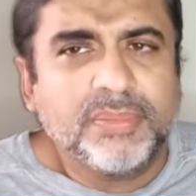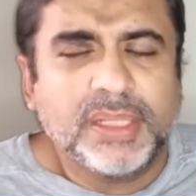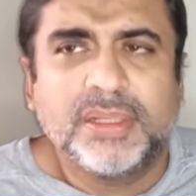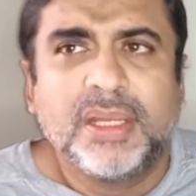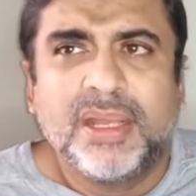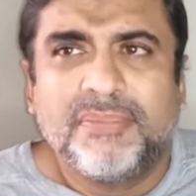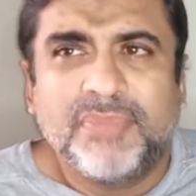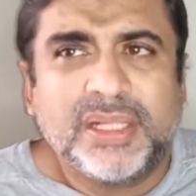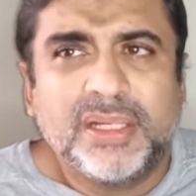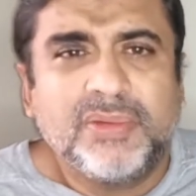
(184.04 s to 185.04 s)
about
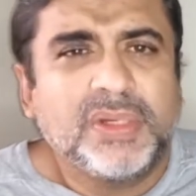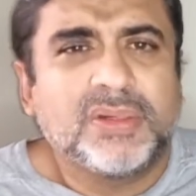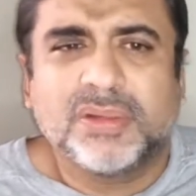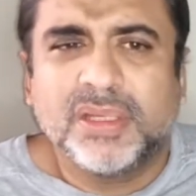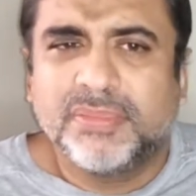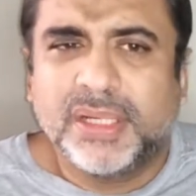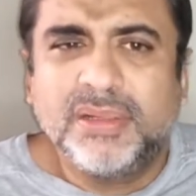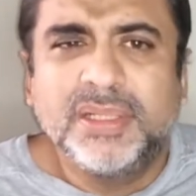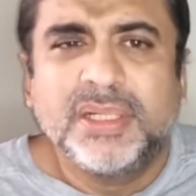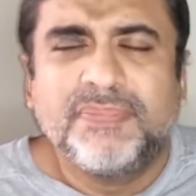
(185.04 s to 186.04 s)
method, we are talking
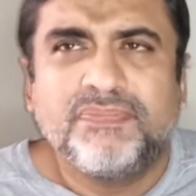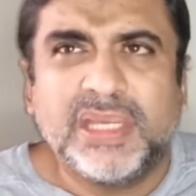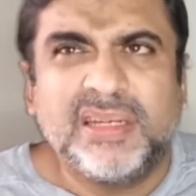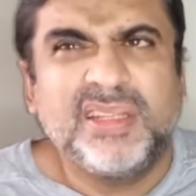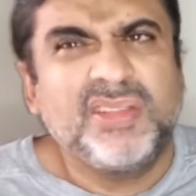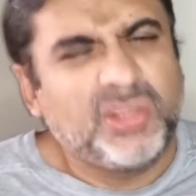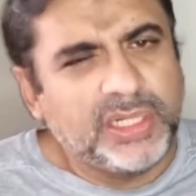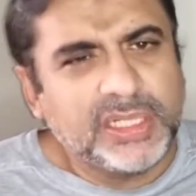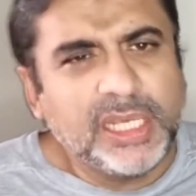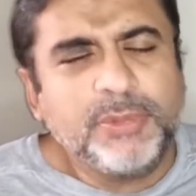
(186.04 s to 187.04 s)
about mainly
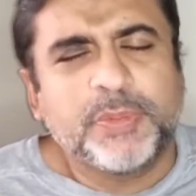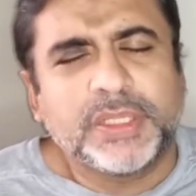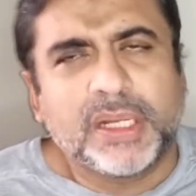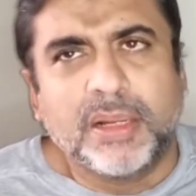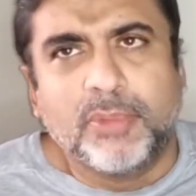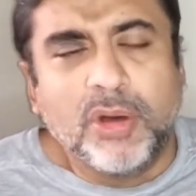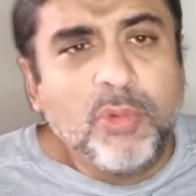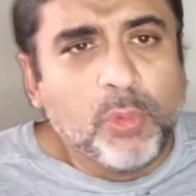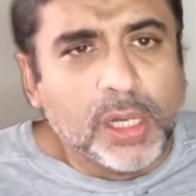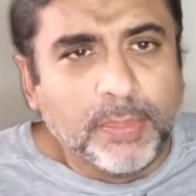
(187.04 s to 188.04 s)
three types, but there are
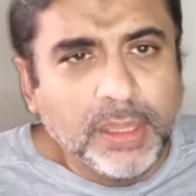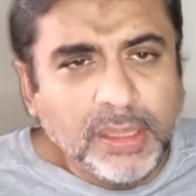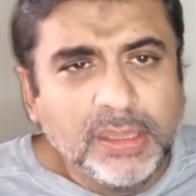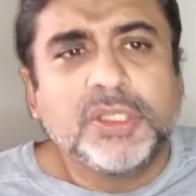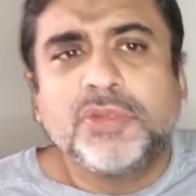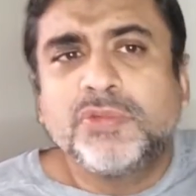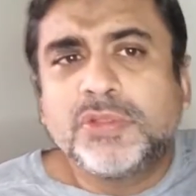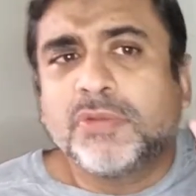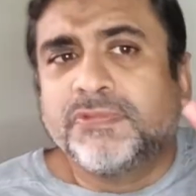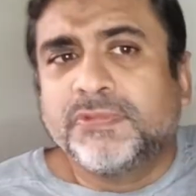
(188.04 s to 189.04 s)
more. Verbal, the
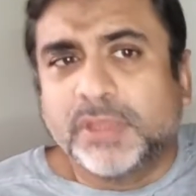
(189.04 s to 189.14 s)
use of